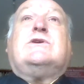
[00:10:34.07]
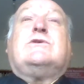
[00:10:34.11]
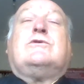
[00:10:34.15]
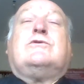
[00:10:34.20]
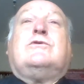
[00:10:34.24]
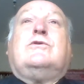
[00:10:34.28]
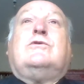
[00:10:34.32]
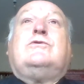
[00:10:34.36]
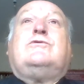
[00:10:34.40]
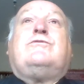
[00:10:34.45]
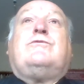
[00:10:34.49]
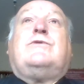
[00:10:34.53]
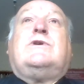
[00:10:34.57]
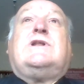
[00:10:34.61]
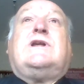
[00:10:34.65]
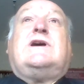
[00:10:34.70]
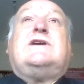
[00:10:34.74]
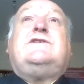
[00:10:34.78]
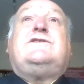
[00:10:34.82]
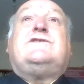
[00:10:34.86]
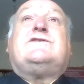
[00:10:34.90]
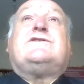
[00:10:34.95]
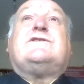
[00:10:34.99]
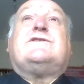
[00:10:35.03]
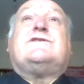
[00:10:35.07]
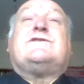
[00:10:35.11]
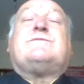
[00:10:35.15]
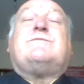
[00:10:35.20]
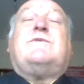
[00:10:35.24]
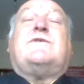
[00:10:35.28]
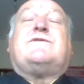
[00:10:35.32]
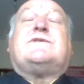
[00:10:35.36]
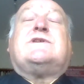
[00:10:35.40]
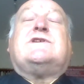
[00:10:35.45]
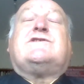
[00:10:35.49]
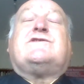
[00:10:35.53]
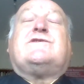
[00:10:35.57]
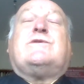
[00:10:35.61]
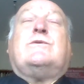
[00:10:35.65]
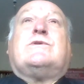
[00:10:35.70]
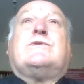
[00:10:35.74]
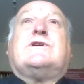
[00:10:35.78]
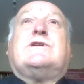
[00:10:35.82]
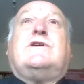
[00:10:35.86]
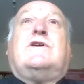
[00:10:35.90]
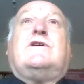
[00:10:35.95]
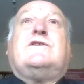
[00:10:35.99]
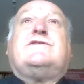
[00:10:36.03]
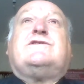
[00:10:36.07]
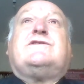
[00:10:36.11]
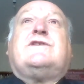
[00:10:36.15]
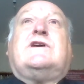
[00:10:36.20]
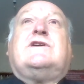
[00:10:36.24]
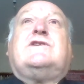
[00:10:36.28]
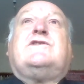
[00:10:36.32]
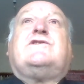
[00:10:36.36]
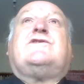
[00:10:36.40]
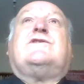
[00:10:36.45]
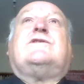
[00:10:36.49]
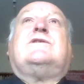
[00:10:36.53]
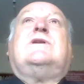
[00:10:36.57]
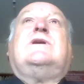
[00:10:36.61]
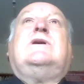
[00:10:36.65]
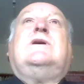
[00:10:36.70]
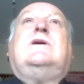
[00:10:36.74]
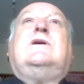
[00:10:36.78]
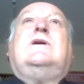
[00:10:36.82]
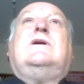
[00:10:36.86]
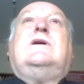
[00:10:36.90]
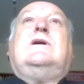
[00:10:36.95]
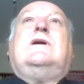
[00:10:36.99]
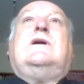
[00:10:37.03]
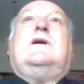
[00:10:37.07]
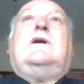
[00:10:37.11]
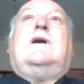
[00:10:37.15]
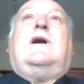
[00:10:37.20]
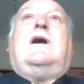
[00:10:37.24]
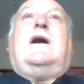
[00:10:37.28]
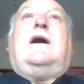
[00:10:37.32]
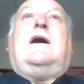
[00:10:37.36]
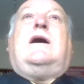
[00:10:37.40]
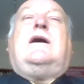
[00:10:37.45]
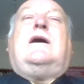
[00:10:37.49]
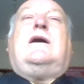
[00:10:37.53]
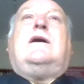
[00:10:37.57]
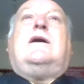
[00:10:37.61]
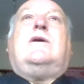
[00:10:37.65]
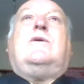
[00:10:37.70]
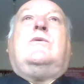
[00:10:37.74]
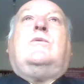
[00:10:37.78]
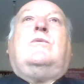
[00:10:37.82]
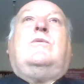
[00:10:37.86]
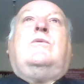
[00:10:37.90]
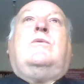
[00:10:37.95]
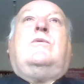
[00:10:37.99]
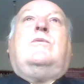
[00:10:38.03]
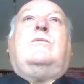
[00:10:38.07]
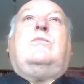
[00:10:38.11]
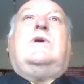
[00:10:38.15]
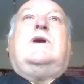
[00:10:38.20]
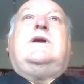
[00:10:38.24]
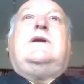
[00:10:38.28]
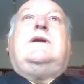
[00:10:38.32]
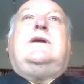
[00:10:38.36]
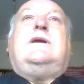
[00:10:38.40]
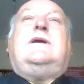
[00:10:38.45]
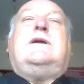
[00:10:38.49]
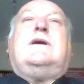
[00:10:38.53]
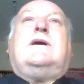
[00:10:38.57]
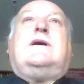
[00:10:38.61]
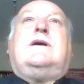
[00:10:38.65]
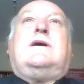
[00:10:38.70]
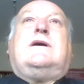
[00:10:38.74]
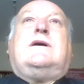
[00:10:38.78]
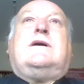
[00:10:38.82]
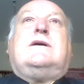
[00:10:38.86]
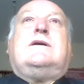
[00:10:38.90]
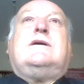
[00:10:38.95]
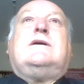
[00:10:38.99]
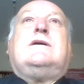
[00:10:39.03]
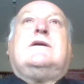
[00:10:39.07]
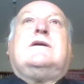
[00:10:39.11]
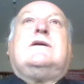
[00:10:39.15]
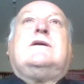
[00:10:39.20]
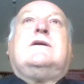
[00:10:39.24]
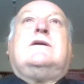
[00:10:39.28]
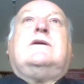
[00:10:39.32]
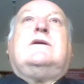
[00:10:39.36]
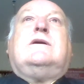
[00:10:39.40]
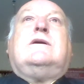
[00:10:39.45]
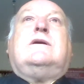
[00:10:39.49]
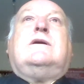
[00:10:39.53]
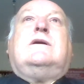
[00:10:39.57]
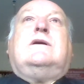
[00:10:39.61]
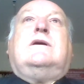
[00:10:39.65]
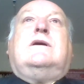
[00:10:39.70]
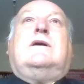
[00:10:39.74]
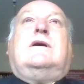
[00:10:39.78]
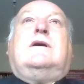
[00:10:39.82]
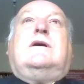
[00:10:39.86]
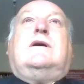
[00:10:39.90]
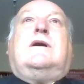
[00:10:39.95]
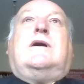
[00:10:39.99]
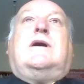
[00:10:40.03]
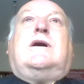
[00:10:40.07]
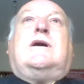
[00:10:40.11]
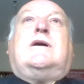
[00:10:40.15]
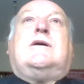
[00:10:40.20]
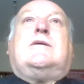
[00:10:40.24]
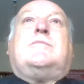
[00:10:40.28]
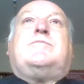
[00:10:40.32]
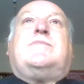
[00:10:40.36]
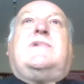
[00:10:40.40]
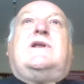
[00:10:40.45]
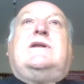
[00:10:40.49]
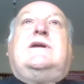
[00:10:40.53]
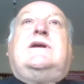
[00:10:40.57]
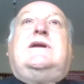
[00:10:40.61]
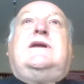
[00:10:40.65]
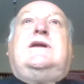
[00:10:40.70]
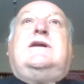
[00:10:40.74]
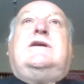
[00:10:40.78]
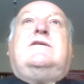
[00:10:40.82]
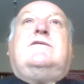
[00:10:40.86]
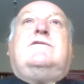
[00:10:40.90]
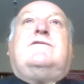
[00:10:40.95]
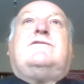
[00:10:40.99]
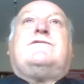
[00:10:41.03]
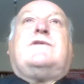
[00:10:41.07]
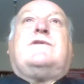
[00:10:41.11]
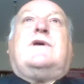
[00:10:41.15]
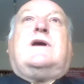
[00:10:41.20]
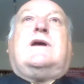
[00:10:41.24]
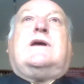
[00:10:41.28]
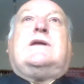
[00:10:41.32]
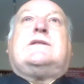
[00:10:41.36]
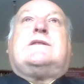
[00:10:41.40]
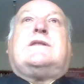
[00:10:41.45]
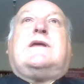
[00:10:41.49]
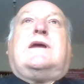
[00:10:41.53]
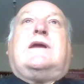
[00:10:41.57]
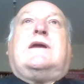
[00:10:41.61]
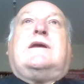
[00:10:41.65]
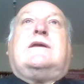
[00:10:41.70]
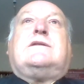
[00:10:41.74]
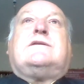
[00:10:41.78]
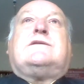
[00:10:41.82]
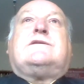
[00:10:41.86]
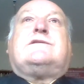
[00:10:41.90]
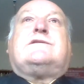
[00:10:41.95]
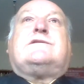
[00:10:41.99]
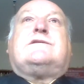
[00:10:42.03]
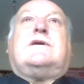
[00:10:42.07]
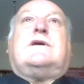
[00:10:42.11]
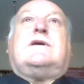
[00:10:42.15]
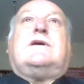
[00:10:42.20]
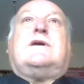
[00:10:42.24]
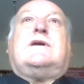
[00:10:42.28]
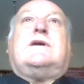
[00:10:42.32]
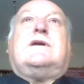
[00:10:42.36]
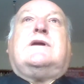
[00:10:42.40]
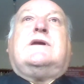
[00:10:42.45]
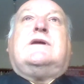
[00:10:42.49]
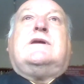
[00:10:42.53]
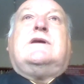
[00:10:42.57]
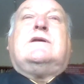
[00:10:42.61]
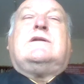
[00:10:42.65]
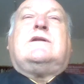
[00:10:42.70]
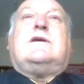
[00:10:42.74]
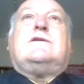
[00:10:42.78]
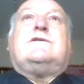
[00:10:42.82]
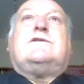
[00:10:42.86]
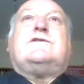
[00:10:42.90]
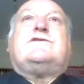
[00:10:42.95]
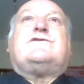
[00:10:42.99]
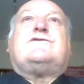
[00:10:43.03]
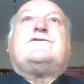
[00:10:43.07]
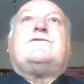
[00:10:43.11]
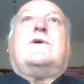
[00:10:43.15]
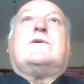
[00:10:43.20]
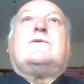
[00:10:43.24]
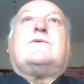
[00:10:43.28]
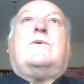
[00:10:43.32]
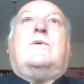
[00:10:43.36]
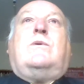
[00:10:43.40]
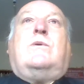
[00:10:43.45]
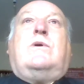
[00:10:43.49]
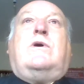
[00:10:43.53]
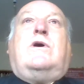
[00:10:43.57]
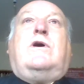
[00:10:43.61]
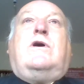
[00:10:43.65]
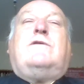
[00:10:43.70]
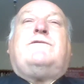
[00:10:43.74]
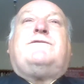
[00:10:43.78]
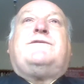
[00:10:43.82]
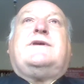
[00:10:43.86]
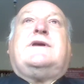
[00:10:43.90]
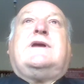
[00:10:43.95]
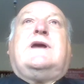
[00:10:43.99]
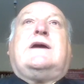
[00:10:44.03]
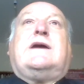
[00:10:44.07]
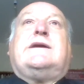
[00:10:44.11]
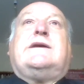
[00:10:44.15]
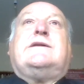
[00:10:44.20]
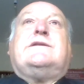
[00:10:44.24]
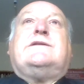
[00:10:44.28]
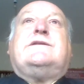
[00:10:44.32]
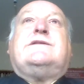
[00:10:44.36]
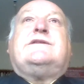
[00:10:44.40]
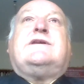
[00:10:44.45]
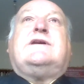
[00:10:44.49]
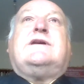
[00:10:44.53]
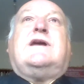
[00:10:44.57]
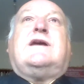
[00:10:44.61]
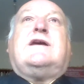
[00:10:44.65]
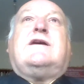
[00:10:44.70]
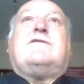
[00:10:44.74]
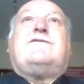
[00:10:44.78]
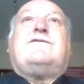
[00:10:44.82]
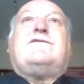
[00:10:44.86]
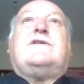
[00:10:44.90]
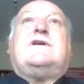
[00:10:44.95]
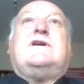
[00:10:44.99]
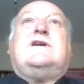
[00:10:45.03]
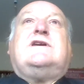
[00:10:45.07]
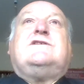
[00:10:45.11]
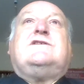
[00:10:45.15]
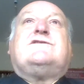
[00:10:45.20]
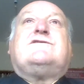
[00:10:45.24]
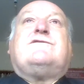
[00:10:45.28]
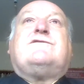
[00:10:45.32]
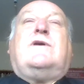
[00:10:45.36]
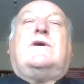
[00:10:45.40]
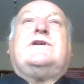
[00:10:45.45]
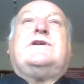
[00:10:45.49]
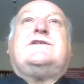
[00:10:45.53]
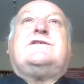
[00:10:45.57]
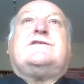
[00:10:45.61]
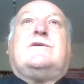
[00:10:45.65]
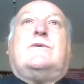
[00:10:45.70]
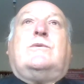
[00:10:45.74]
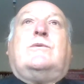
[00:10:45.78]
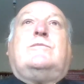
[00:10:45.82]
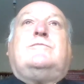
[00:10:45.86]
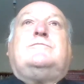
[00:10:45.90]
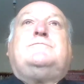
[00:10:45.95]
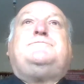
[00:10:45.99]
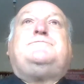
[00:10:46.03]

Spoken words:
good relations with this organisation. We believe that the struggle of the AINDF is vital